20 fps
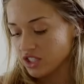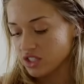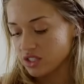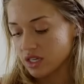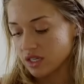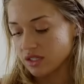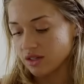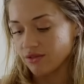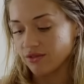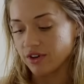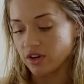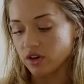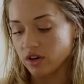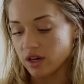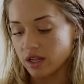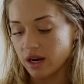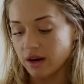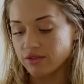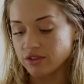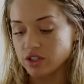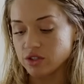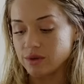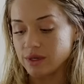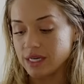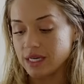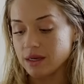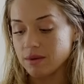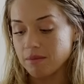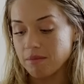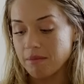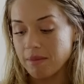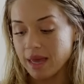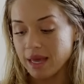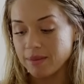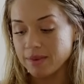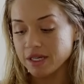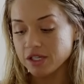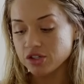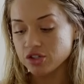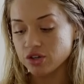just doesn't feel good after you eat,
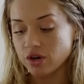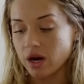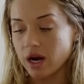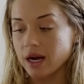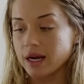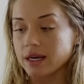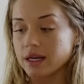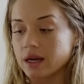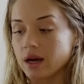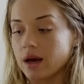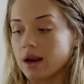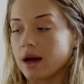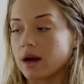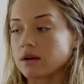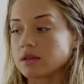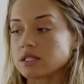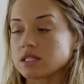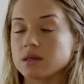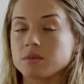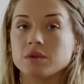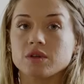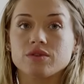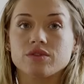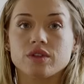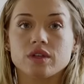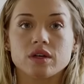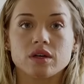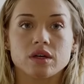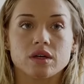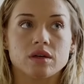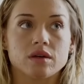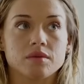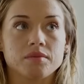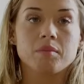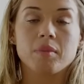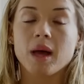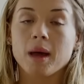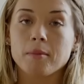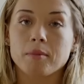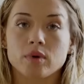maybe try to cut out some of the
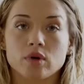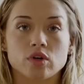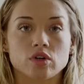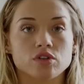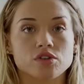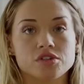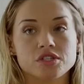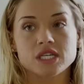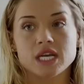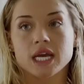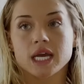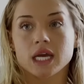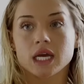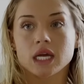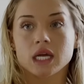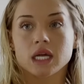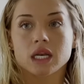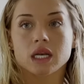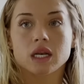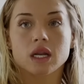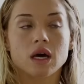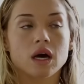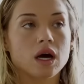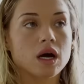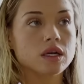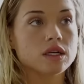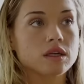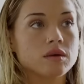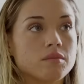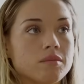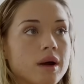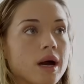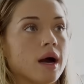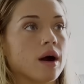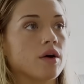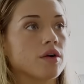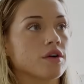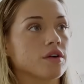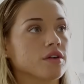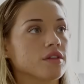peppers and onion
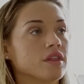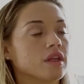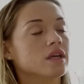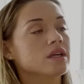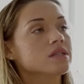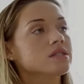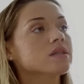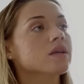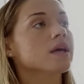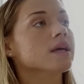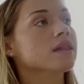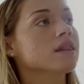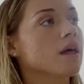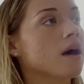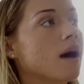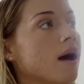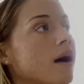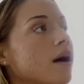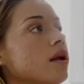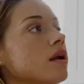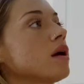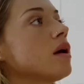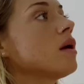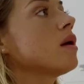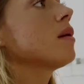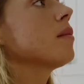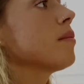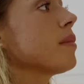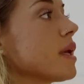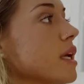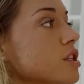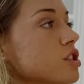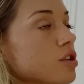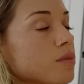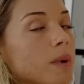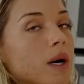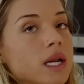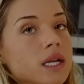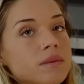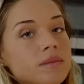powder, things like that, because your
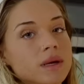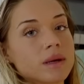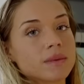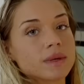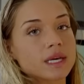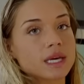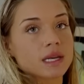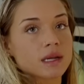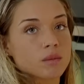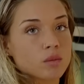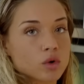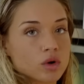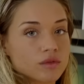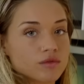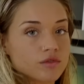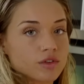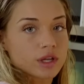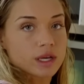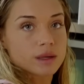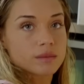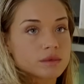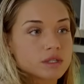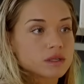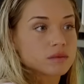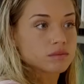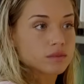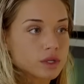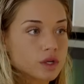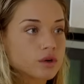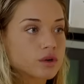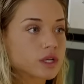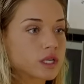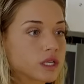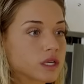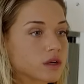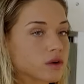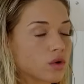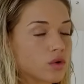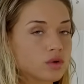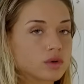body may be getting more inflamed and bloated
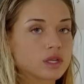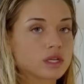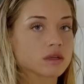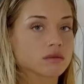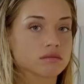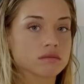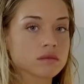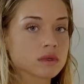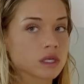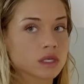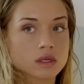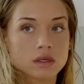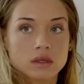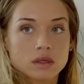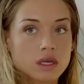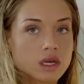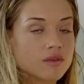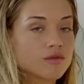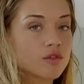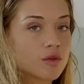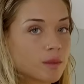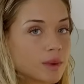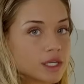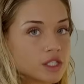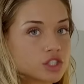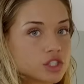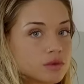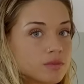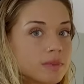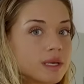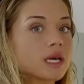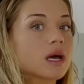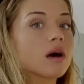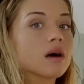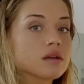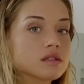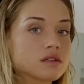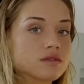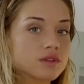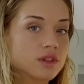and holding inflammation
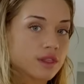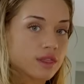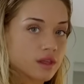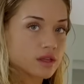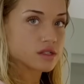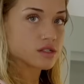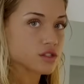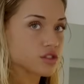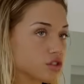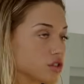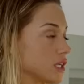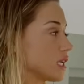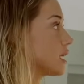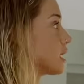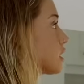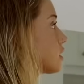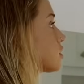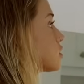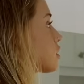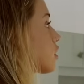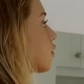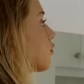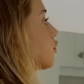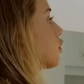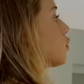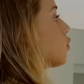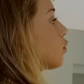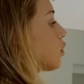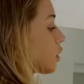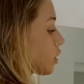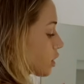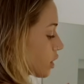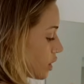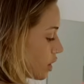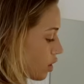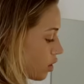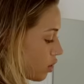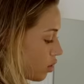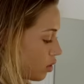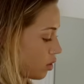because of the things that you're eating. So if you were to
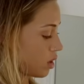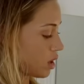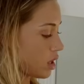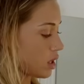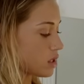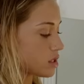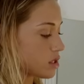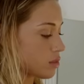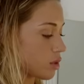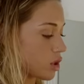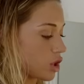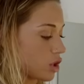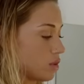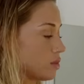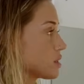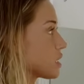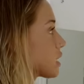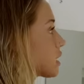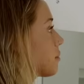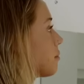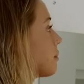go some herbs, like a